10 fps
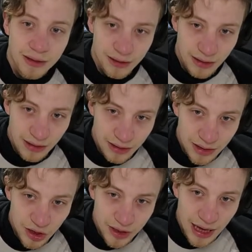It literally
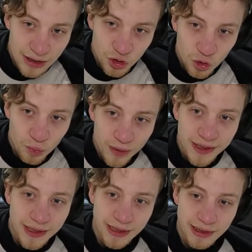just has to be
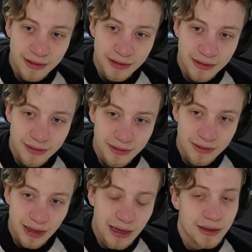here.
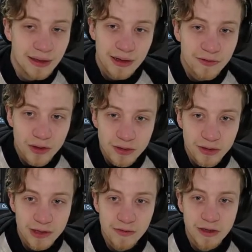And it works
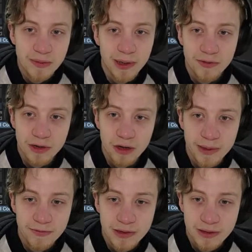only with debug for now,
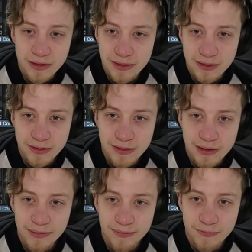but I think that's just
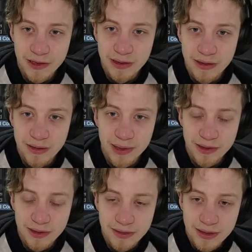something that
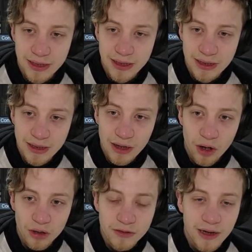debug does.
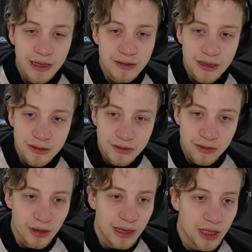Otherwise, it's
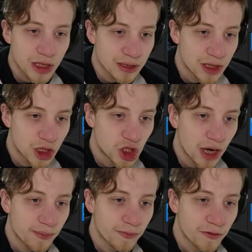gonna just
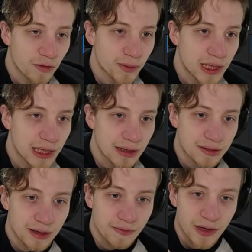jump from here
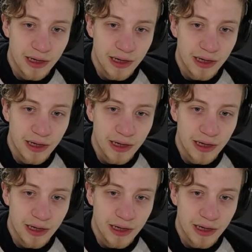somewhere